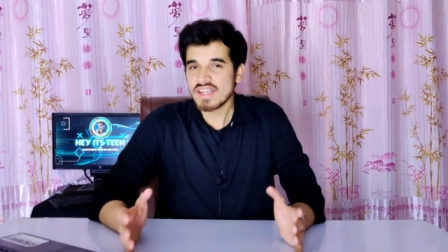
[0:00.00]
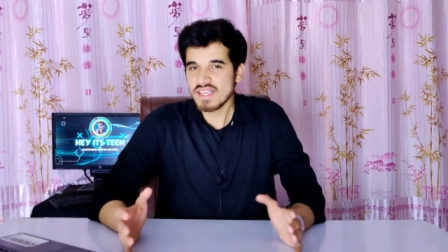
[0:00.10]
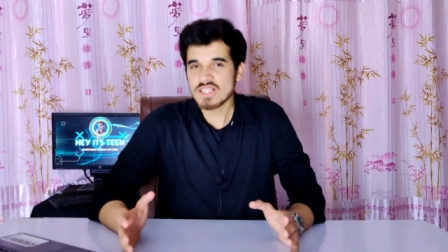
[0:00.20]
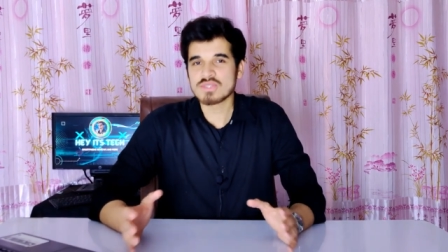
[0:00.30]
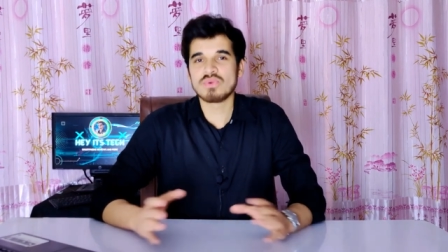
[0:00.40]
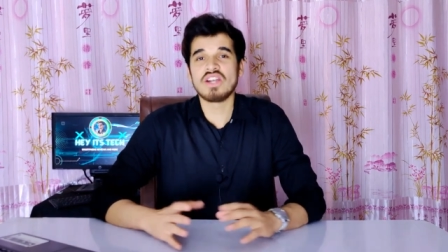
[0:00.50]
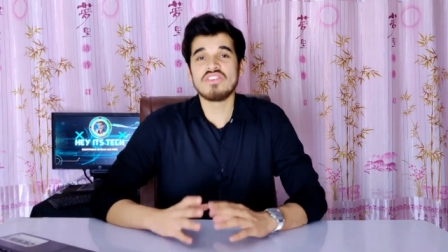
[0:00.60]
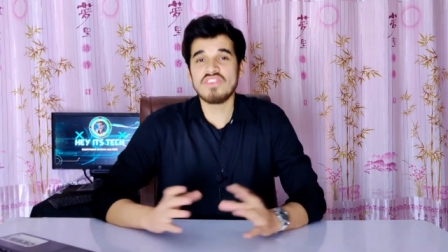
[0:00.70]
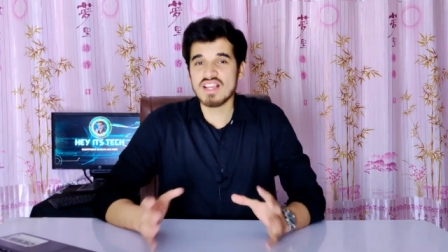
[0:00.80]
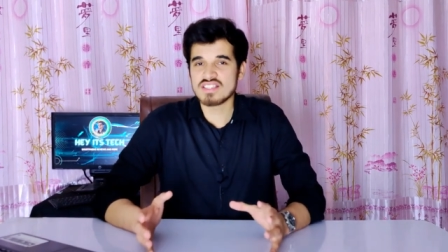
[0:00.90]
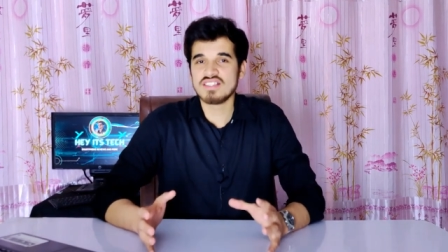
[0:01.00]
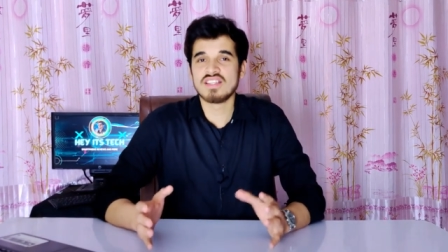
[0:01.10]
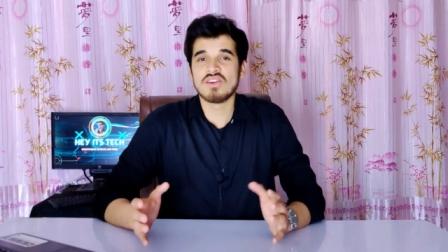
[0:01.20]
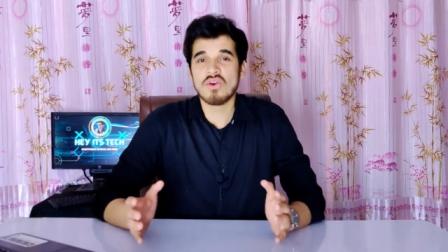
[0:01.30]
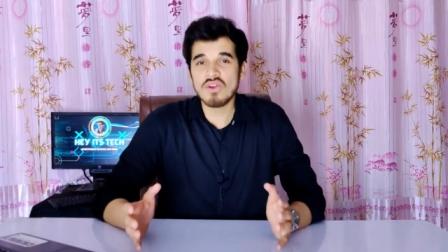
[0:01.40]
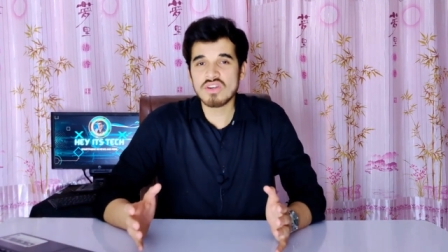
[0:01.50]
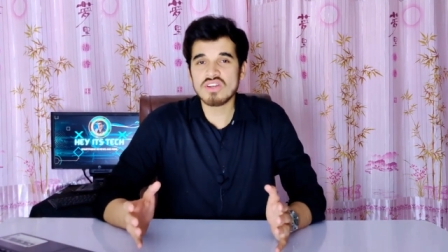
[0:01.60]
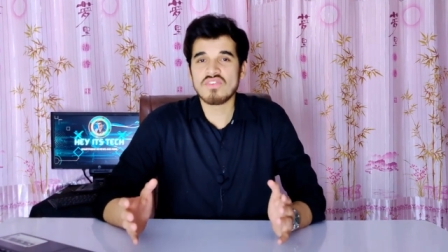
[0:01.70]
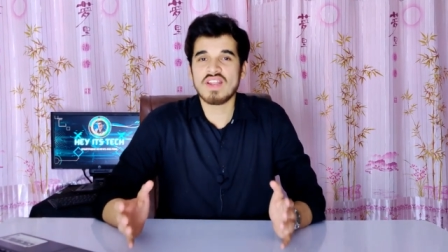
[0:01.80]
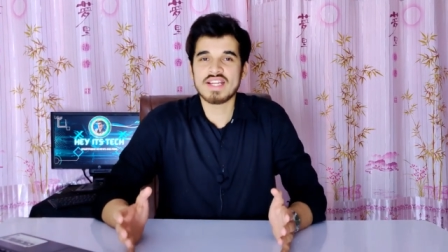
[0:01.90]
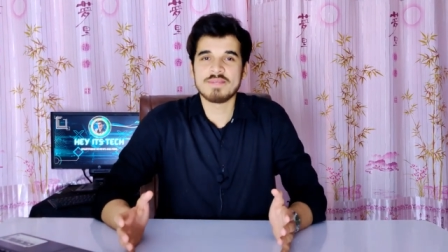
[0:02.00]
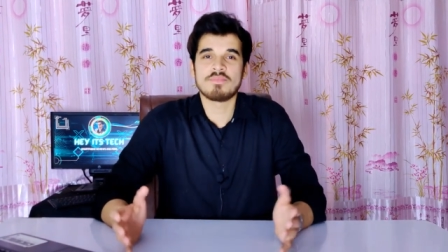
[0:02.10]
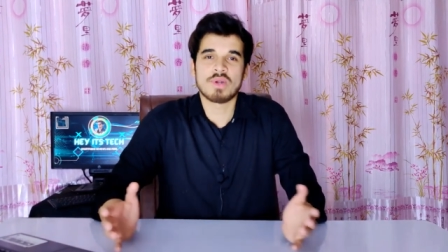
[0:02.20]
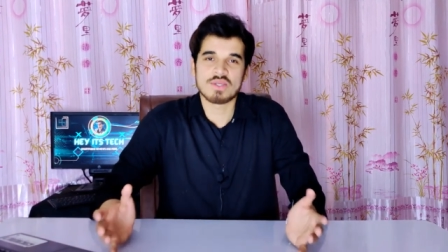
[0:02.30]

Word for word: it is quite faster than older flagship